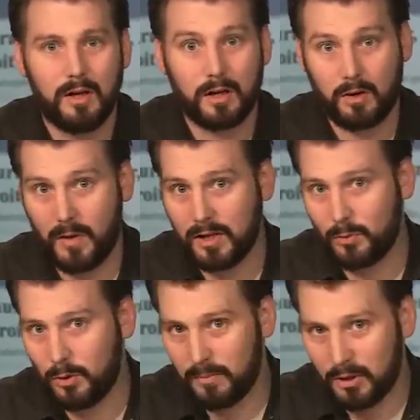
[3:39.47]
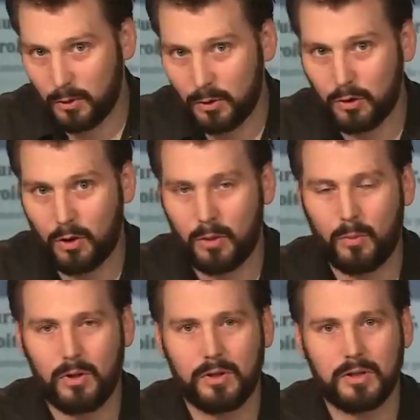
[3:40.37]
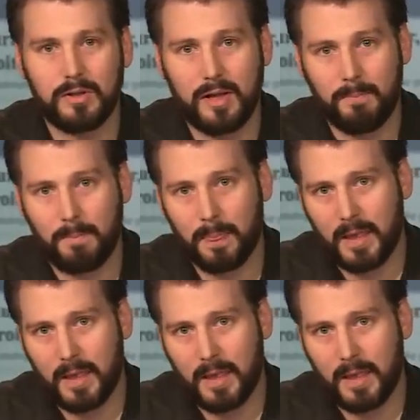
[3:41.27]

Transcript: Caress wouldn't be too strong a word then.